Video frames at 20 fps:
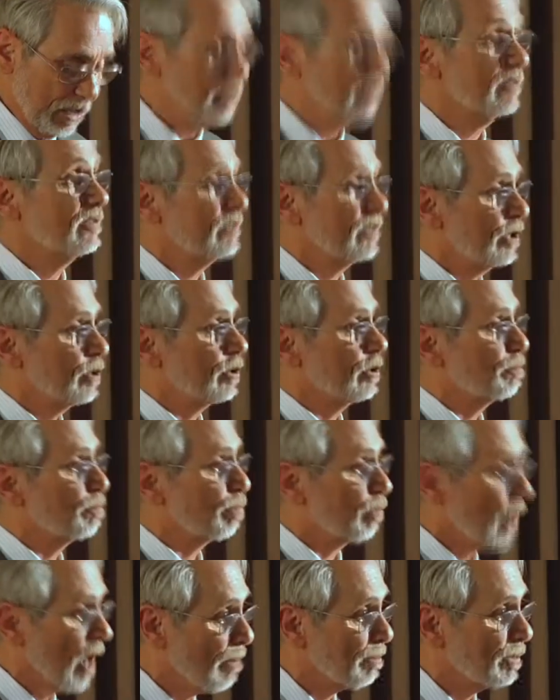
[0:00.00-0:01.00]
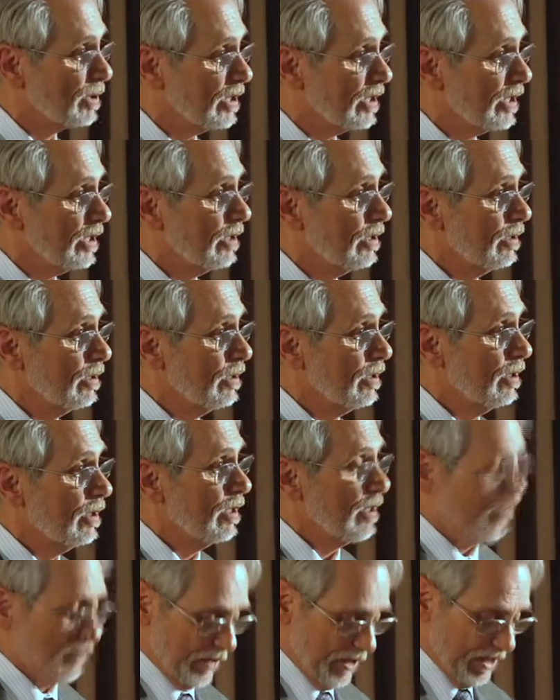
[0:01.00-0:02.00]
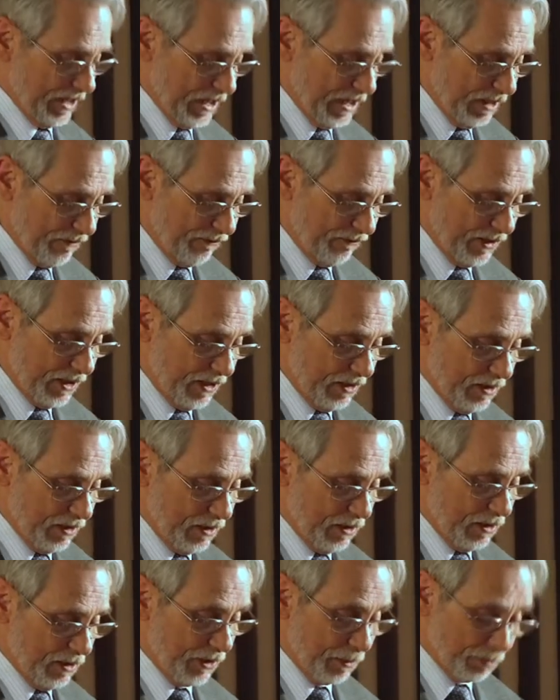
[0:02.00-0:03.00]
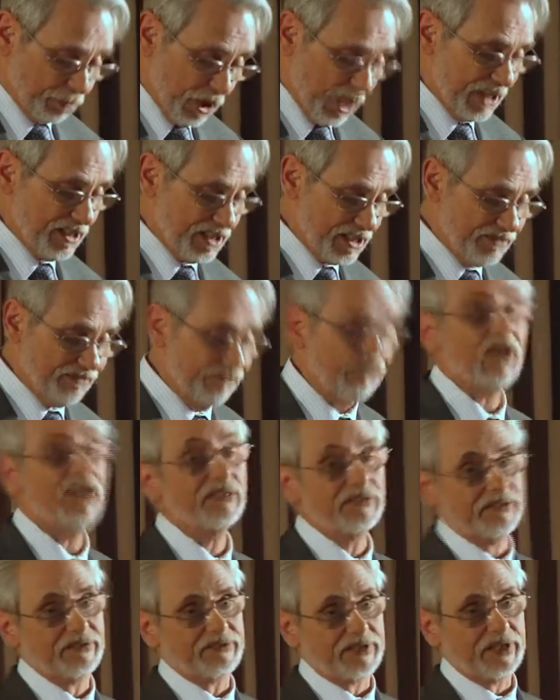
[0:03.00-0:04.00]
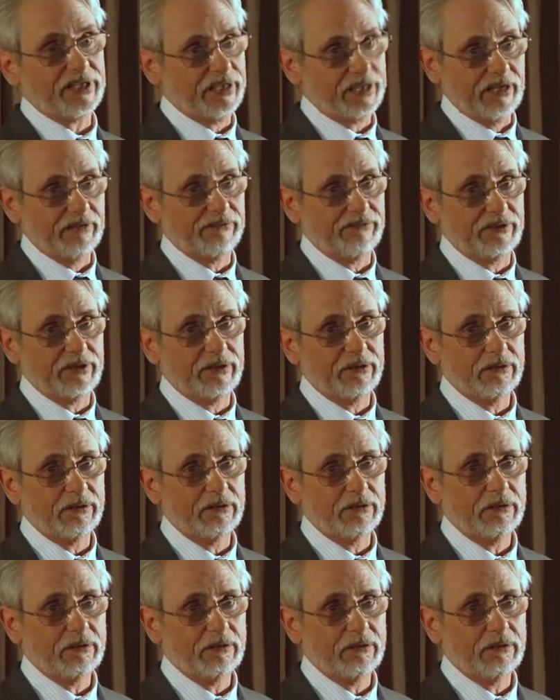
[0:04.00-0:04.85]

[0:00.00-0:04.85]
Considered properly, the gift, the price funds the gift